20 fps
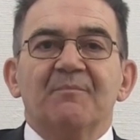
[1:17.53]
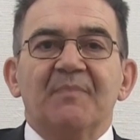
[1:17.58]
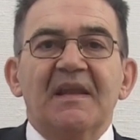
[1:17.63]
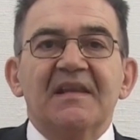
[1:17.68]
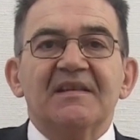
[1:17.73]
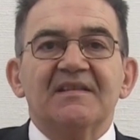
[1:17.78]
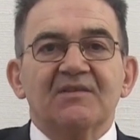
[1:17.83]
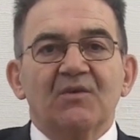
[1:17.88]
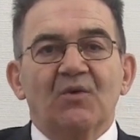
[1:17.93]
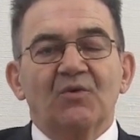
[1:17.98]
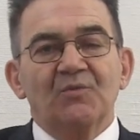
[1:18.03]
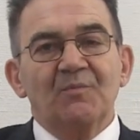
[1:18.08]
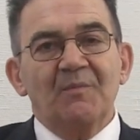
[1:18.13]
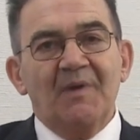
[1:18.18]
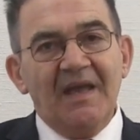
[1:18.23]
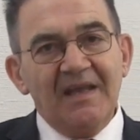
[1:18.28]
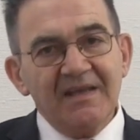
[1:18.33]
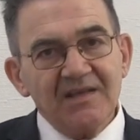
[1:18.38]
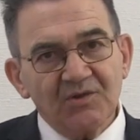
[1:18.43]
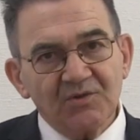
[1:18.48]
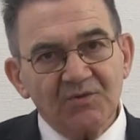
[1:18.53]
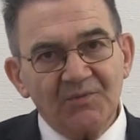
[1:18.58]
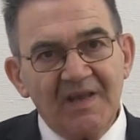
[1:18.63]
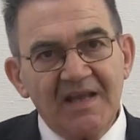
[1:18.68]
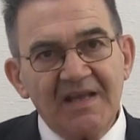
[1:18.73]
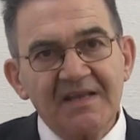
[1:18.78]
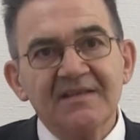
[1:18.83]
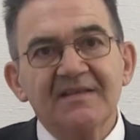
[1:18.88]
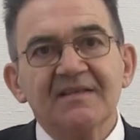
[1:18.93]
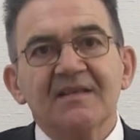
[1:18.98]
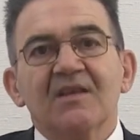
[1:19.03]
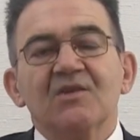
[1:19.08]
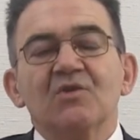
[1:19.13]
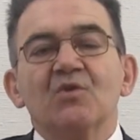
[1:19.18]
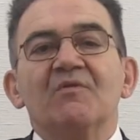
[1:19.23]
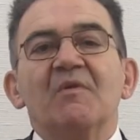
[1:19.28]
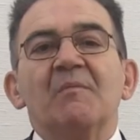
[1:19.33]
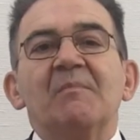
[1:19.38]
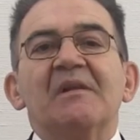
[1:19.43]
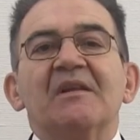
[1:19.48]
Based on my advice,
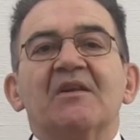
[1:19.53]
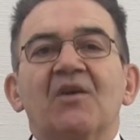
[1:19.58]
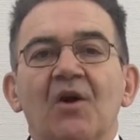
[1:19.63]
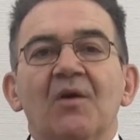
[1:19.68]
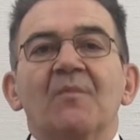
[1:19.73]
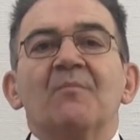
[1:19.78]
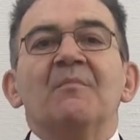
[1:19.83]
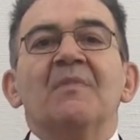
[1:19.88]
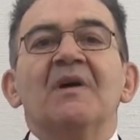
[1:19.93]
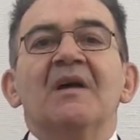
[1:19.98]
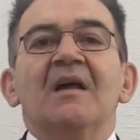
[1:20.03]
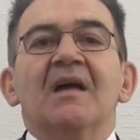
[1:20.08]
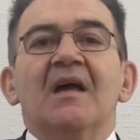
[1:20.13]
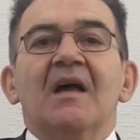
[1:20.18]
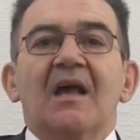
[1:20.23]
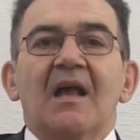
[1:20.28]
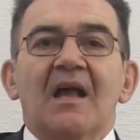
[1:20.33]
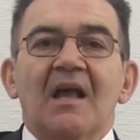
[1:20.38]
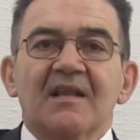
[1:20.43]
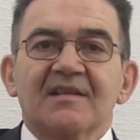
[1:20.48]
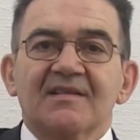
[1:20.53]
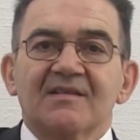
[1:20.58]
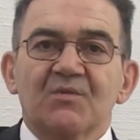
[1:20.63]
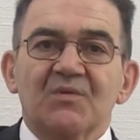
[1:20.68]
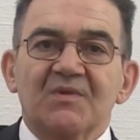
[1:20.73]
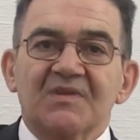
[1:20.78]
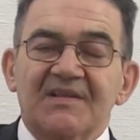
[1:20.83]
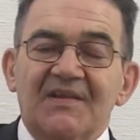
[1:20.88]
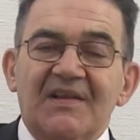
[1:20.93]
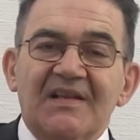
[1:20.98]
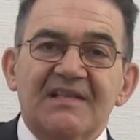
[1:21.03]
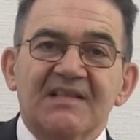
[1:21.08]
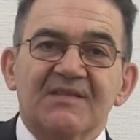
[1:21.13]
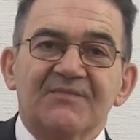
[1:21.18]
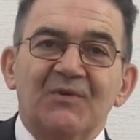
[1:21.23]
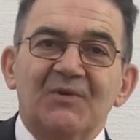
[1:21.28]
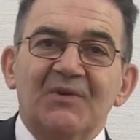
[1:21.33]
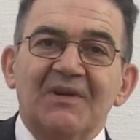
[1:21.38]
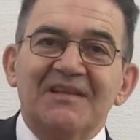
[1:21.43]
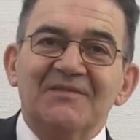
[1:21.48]
you will become a
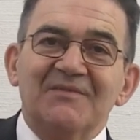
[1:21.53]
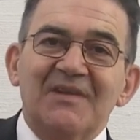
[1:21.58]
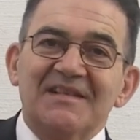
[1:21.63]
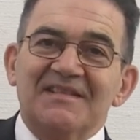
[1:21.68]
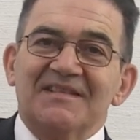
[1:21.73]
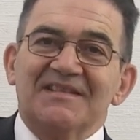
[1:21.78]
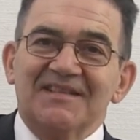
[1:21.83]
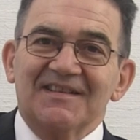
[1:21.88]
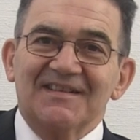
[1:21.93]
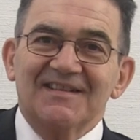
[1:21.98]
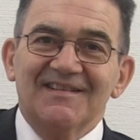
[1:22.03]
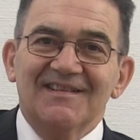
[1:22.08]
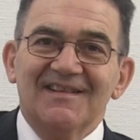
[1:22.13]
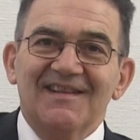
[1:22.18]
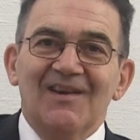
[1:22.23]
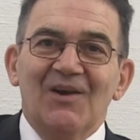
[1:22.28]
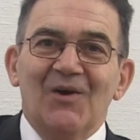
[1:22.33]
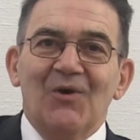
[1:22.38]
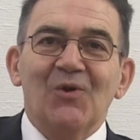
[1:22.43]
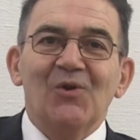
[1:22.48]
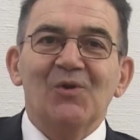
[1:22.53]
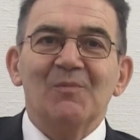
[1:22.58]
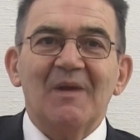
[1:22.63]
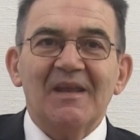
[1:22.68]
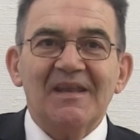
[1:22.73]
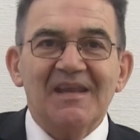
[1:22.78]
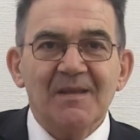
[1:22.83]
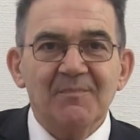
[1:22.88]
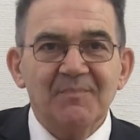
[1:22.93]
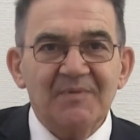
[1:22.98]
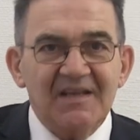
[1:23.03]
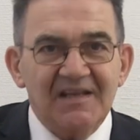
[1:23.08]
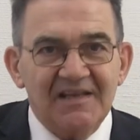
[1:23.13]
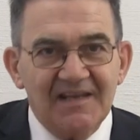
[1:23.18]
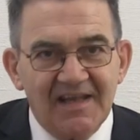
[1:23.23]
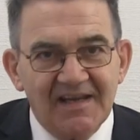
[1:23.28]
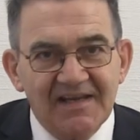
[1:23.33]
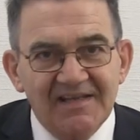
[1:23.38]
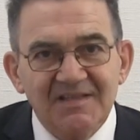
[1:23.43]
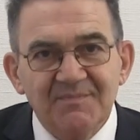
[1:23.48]
successful investor. All my happy
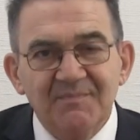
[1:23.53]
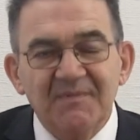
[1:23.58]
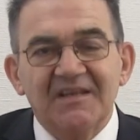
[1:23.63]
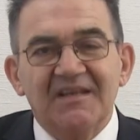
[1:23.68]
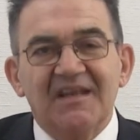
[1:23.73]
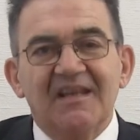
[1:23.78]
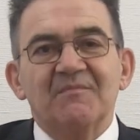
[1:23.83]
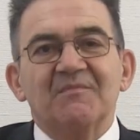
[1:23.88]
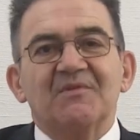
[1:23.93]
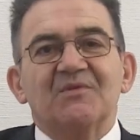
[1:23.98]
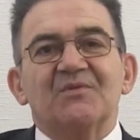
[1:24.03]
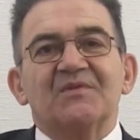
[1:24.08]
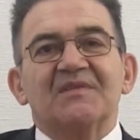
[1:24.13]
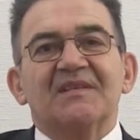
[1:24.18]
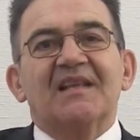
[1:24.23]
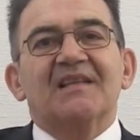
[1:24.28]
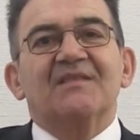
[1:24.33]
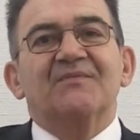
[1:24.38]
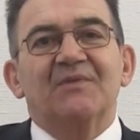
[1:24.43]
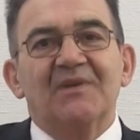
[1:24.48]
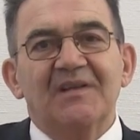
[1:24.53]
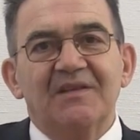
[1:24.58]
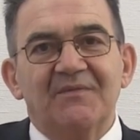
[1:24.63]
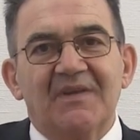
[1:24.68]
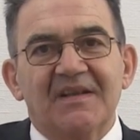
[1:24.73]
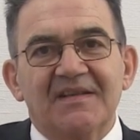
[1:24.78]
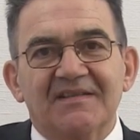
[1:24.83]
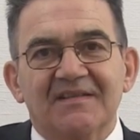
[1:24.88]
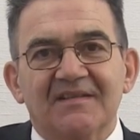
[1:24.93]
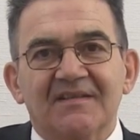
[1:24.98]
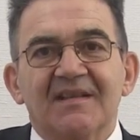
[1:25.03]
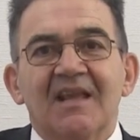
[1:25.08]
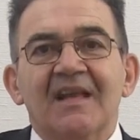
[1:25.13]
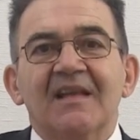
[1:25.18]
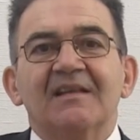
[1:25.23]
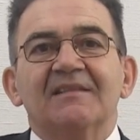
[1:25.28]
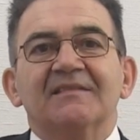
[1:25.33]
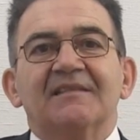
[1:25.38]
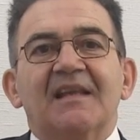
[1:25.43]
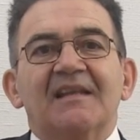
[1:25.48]
clients became successful investors.
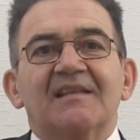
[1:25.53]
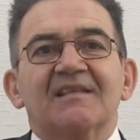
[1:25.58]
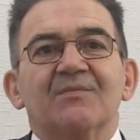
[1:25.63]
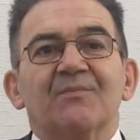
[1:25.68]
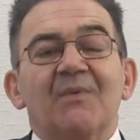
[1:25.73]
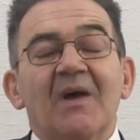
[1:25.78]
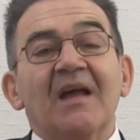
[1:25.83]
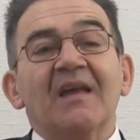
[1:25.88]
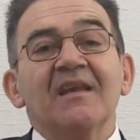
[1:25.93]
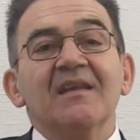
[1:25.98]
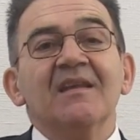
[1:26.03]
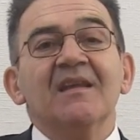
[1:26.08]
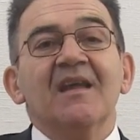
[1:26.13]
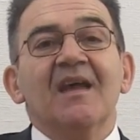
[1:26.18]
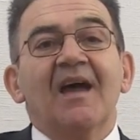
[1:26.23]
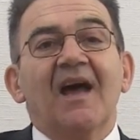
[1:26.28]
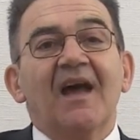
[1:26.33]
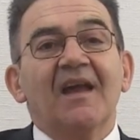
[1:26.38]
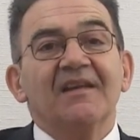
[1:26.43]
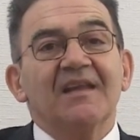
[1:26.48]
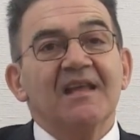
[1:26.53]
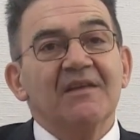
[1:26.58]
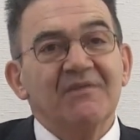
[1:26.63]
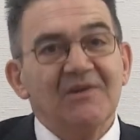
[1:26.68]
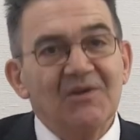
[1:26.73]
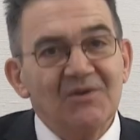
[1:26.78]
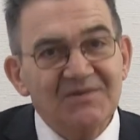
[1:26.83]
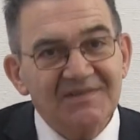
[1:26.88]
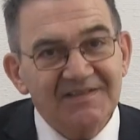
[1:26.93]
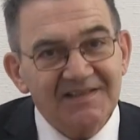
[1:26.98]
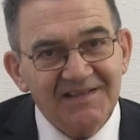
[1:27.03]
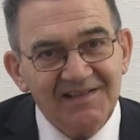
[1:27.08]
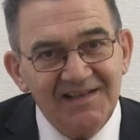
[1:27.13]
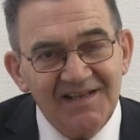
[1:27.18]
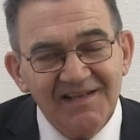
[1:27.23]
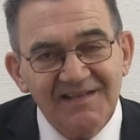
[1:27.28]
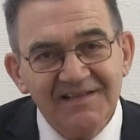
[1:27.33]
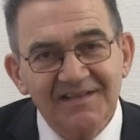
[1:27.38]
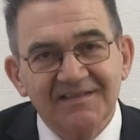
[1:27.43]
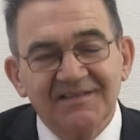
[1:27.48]
That's why I never lost a
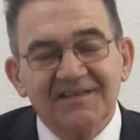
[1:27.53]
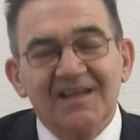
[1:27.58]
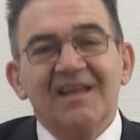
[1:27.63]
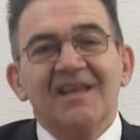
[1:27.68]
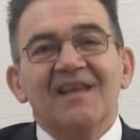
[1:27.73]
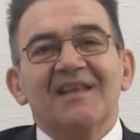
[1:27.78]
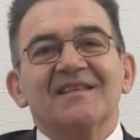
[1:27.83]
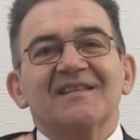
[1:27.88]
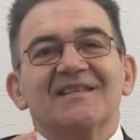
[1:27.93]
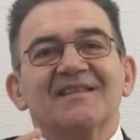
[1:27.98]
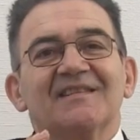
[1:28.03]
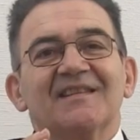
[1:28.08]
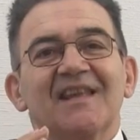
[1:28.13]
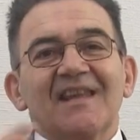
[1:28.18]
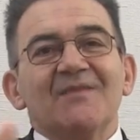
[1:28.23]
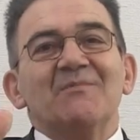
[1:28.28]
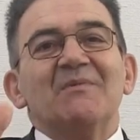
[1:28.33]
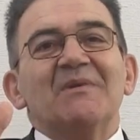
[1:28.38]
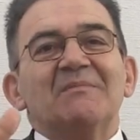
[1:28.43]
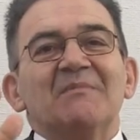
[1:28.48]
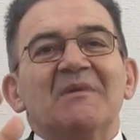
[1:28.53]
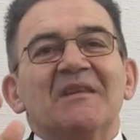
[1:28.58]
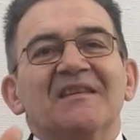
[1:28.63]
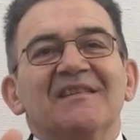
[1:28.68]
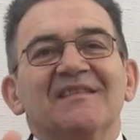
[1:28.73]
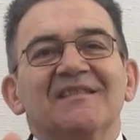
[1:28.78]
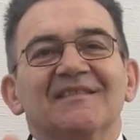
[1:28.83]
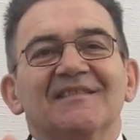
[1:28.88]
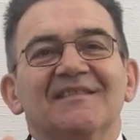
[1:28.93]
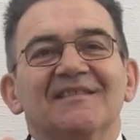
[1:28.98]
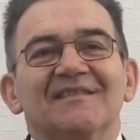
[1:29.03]
client. Stay with me.